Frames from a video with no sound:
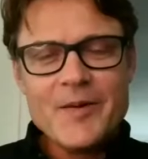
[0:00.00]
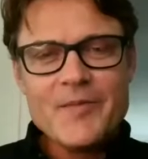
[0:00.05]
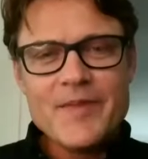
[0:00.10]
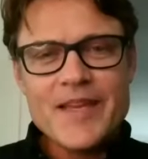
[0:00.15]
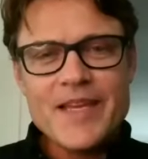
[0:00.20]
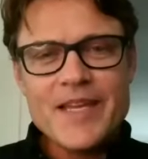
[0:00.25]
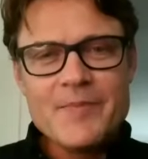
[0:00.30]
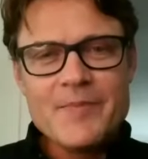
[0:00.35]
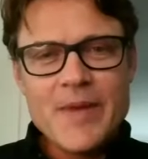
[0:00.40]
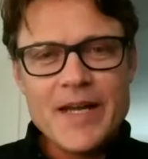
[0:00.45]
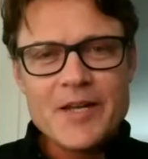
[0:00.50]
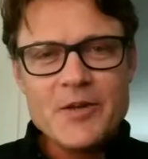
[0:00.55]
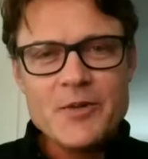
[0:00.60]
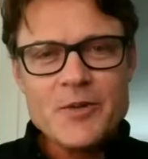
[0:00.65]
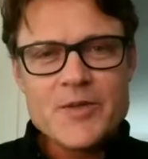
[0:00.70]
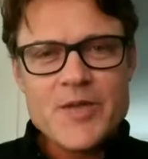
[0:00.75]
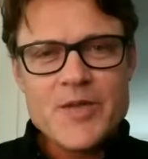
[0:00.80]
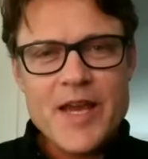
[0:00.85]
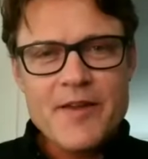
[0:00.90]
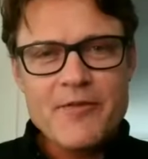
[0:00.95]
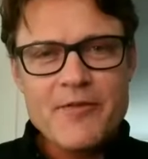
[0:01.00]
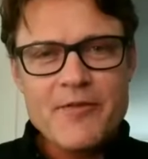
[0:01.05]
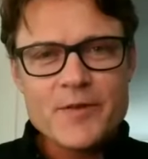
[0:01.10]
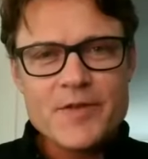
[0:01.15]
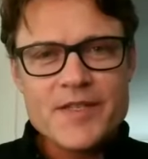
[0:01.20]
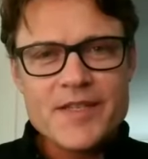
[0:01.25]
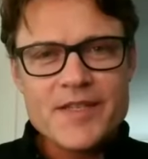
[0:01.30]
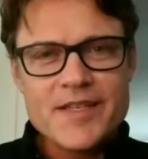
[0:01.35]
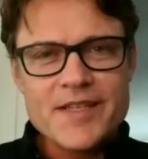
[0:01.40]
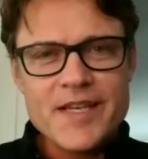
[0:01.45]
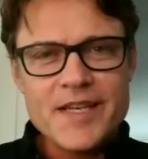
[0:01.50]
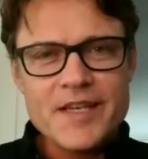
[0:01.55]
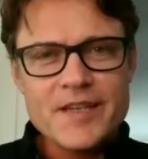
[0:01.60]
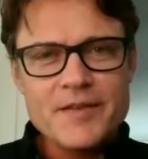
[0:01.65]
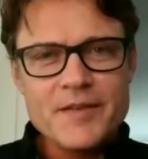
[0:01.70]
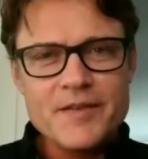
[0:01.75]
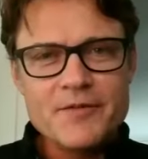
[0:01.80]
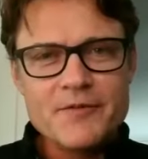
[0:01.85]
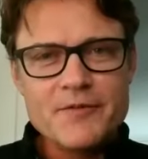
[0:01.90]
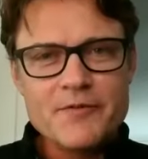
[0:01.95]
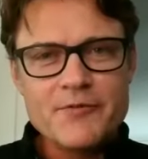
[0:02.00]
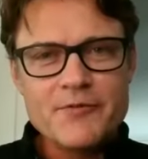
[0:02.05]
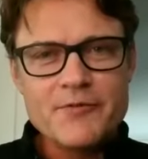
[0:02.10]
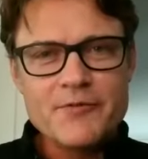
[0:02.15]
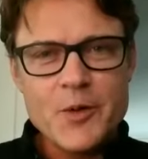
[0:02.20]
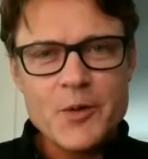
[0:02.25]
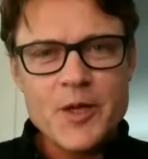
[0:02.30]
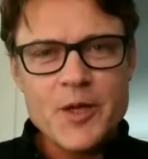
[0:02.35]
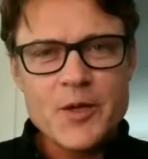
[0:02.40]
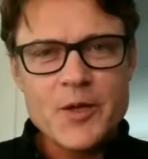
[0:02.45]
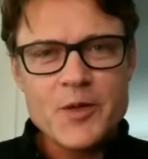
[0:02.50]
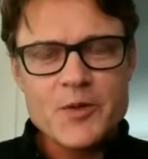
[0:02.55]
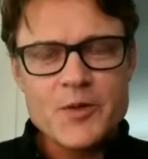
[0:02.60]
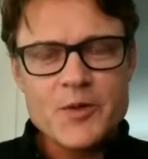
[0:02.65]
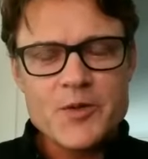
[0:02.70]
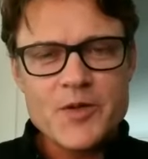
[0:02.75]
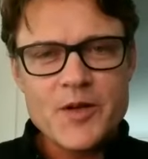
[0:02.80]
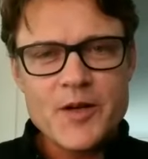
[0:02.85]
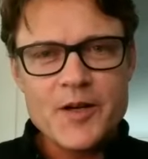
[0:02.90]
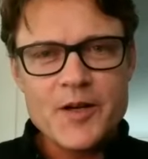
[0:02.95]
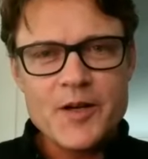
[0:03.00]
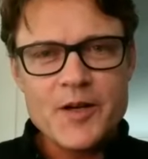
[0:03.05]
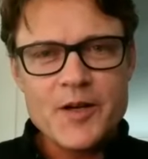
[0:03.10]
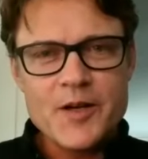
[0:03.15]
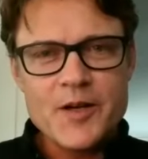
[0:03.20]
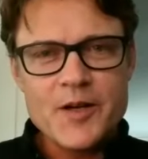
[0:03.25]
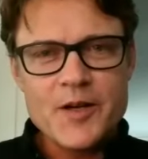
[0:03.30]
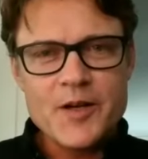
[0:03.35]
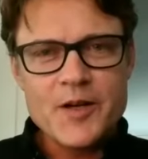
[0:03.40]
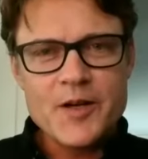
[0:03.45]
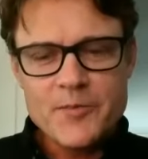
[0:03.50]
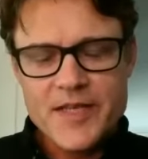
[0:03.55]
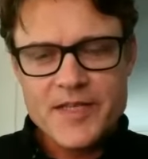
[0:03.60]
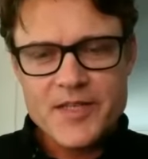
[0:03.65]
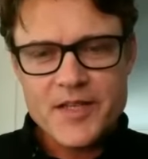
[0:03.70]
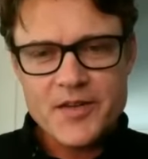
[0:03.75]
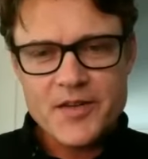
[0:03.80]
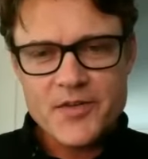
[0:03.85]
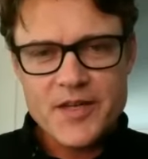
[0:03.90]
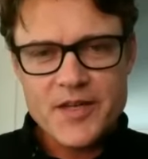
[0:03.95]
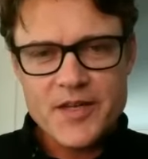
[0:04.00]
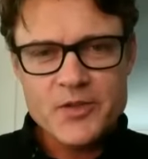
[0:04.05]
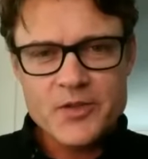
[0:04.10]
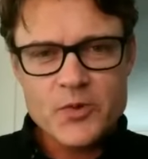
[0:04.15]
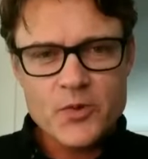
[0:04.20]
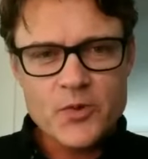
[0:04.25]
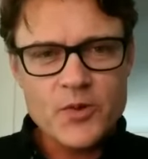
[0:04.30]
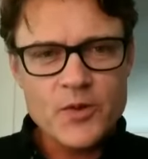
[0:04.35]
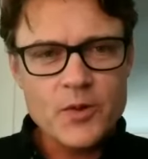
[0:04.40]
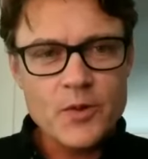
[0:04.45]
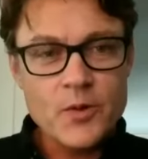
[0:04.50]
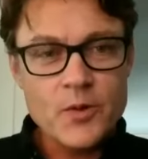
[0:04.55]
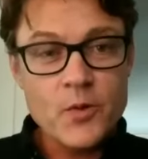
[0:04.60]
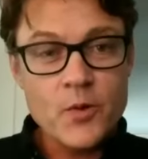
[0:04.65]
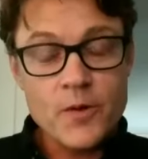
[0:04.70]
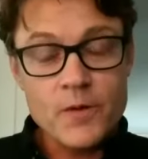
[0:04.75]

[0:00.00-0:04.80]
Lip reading: Anybody who's ever seen photos of the Peace Cathedral,